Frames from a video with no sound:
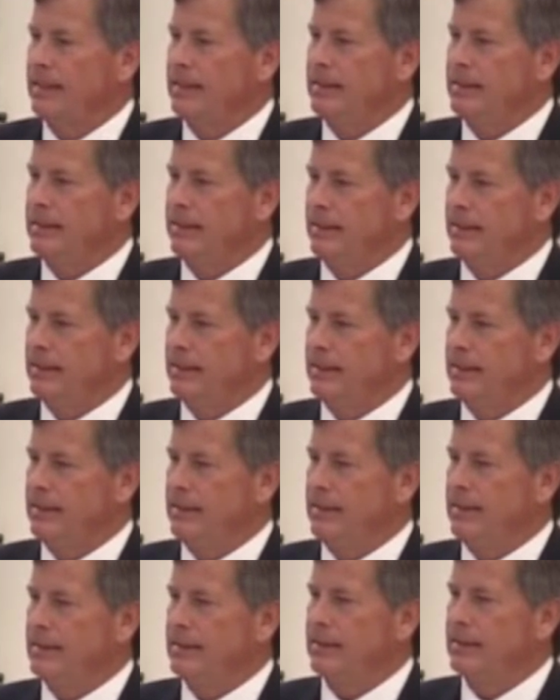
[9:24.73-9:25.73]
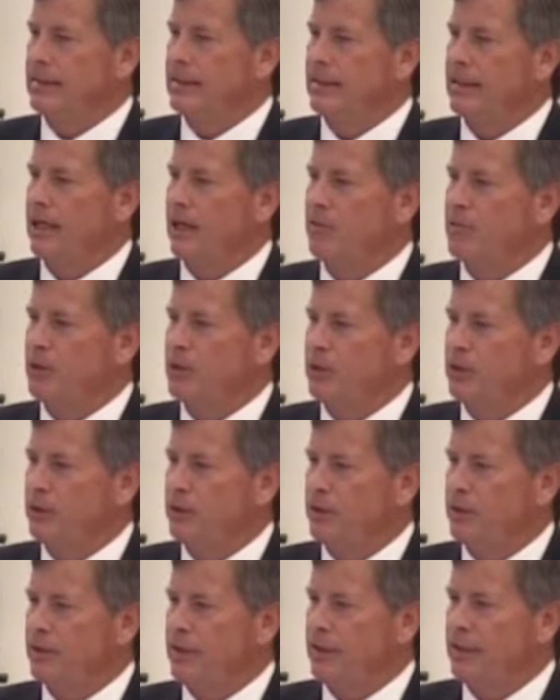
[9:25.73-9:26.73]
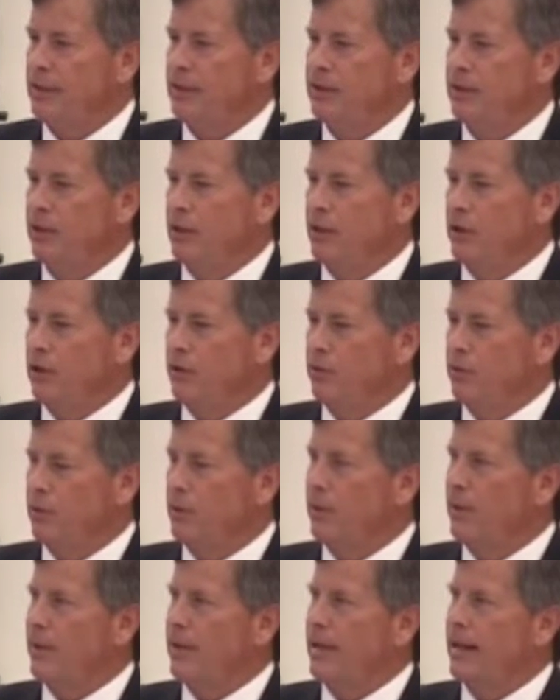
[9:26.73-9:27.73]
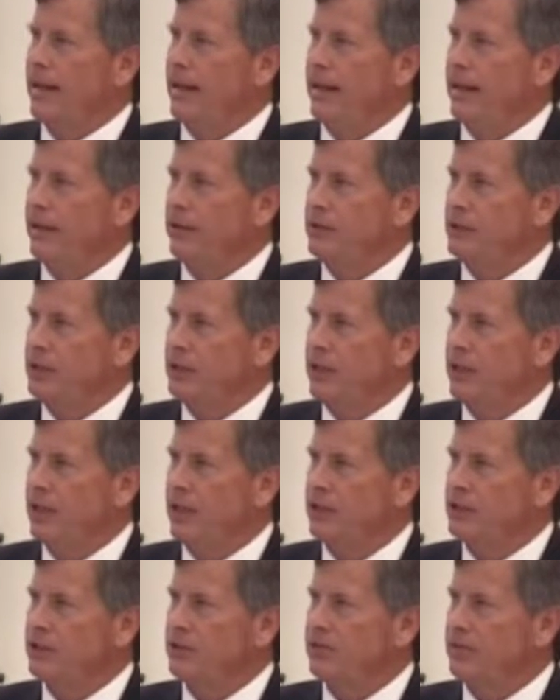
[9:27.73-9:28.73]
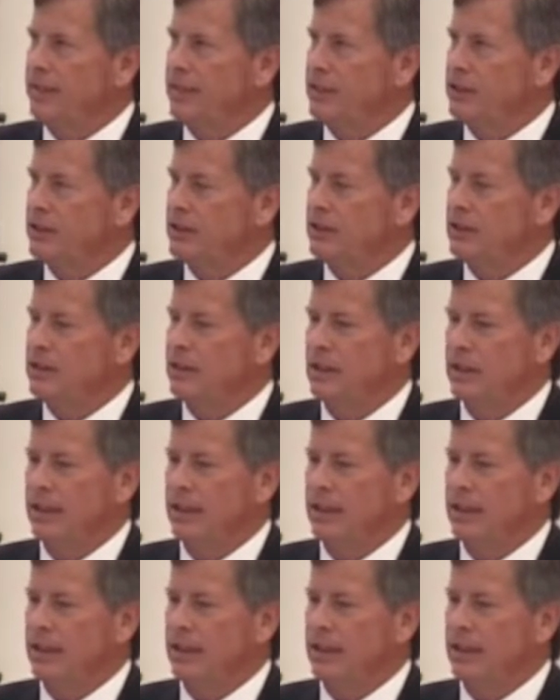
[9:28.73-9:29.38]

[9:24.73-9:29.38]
So they see this as an opportunity for energy conservation